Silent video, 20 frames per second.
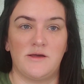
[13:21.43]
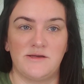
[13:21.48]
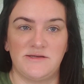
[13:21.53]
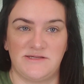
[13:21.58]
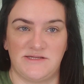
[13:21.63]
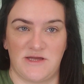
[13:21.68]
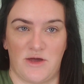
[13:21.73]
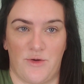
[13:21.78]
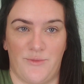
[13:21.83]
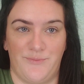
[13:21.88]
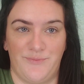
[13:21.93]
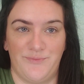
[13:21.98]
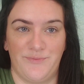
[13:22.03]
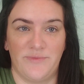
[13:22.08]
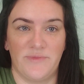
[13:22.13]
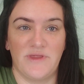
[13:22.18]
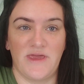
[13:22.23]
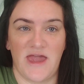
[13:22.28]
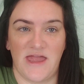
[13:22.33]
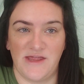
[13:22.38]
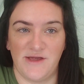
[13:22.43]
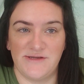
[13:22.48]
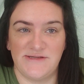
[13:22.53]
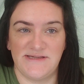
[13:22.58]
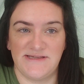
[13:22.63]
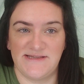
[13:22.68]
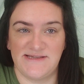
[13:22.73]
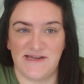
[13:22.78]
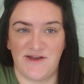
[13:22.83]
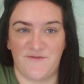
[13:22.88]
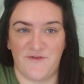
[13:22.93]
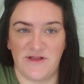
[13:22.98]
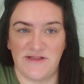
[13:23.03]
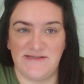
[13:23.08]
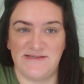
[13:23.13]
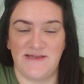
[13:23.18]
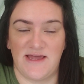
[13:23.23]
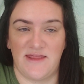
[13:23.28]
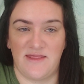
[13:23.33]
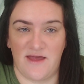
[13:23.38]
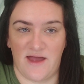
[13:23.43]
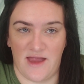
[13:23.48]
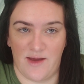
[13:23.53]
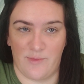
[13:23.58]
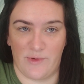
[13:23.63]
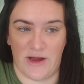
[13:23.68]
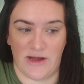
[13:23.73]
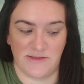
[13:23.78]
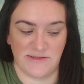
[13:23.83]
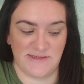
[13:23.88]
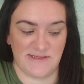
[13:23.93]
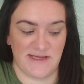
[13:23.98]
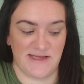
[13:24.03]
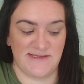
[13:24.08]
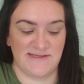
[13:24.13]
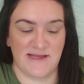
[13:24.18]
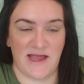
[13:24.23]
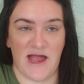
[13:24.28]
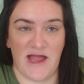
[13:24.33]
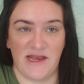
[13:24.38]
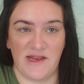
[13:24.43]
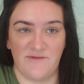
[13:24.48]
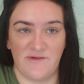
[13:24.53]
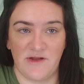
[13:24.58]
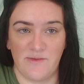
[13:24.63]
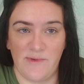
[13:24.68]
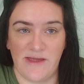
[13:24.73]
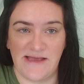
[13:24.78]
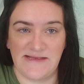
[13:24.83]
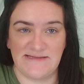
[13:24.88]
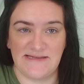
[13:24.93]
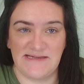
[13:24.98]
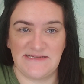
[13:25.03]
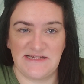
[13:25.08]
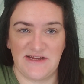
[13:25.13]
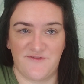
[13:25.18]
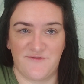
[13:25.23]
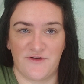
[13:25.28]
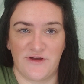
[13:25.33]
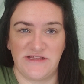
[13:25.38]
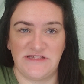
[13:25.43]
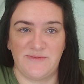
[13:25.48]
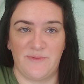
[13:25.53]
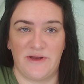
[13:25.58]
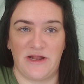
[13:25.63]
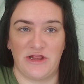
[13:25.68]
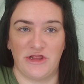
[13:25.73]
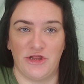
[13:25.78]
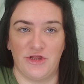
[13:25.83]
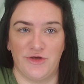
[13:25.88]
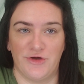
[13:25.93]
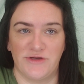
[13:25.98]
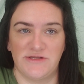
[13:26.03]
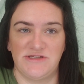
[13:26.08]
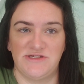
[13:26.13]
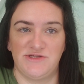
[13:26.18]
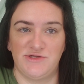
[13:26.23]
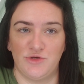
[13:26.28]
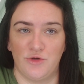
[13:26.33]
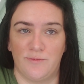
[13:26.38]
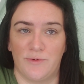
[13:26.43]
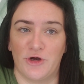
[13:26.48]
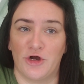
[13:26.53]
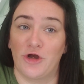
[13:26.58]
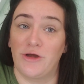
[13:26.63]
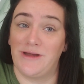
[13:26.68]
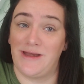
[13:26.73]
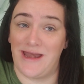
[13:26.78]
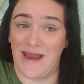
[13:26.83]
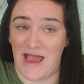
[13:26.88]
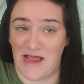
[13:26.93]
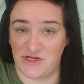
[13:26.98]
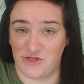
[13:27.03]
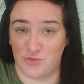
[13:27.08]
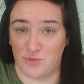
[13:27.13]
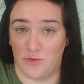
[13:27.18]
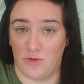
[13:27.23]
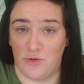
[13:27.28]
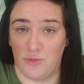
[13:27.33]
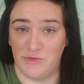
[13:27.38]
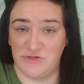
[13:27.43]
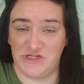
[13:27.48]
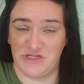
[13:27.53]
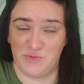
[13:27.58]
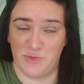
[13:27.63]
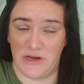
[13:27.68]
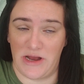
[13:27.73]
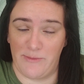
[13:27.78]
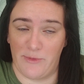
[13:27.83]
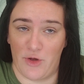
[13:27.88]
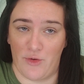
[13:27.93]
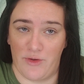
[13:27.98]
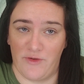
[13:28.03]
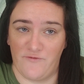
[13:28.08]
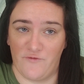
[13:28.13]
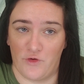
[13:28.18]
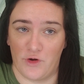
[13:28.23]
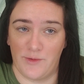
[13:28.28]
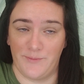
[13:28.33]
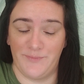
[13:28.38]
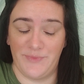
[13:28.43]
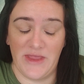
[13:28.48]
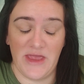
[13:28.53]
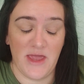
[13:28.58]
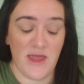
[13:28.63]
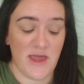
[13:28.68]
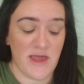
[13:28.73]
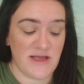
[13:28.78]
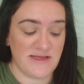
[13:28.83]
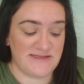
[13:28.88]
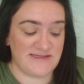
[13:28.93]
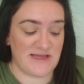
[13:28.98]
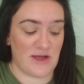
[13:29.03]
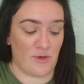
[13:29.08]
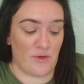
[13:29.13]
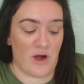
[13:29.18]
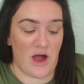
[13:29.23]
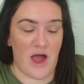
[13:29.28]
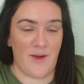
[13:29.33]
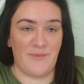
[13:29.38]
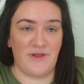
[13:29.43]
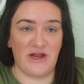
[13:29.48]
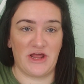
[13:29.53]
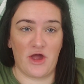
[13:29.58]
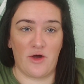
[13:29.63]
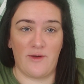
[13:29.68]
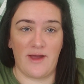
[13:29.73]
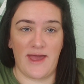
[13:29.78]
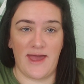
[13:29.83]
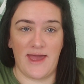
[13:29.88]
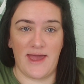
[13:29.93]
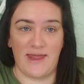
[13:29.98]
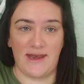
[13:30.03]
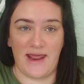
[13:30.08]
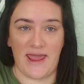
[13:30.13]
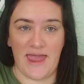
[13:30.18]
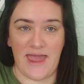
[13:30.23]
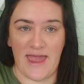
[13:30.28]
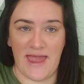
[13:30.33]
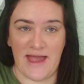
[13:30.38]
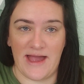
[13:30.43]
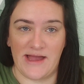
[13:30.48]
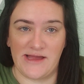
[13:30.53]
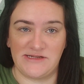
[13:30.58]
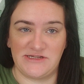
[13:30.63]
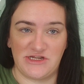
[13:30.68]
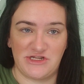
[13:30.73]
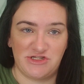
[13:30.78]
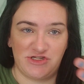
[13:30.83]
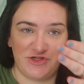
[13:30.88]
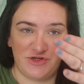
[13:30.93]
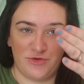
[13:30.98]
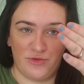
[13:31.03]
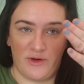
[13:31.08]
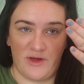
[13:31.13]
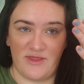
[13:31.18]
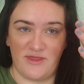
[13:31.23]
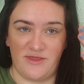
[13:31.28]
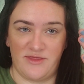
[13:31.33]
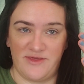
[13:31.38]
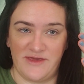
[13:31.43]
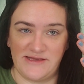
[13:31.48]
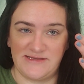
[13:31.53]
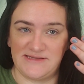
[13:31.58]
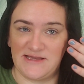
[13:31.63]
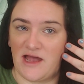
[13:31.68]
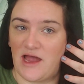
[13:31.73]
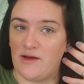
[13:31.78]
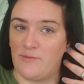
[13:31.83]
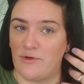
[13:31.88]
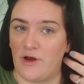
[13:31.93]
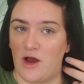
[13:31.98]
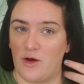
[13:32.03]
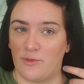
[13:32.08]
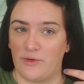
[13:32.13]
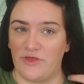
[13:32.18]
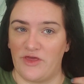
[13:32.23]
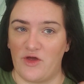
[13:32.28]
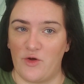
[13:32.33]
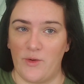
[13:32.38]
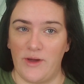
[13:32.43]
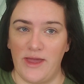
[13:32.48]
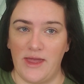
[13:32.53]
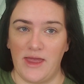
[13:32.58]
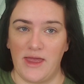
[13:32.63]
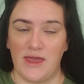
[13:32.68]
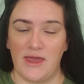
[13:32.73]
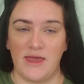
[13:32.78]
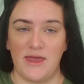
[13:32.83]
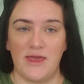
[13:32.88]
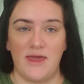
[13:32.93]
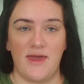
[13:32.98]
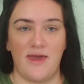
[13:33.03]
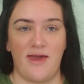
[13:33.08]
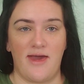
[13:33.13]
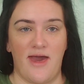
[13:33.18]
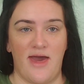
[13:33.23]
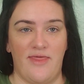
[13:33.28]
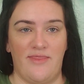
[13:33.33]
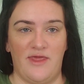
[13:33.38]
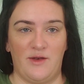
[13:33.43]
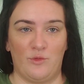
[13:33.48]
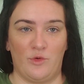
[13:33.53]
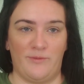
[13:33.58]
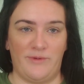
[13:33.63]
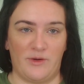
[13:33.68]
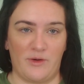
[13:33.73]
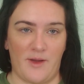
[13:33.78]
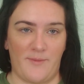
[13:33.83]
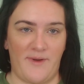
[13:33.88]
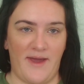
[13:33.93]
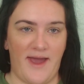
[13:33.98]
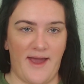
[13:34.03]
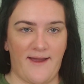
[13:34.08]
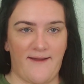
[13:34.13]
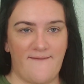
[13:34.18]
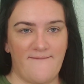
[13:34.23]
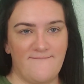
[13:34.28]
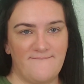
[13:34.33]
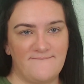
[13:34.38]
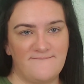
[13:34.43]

So, can you see the difference in the eyebrows? It's kind of an amazing difference, but it looks super natural, which is what I'm going for. So, I'm going to go ahead and do this eyebrow really quick, and then we'll be right back.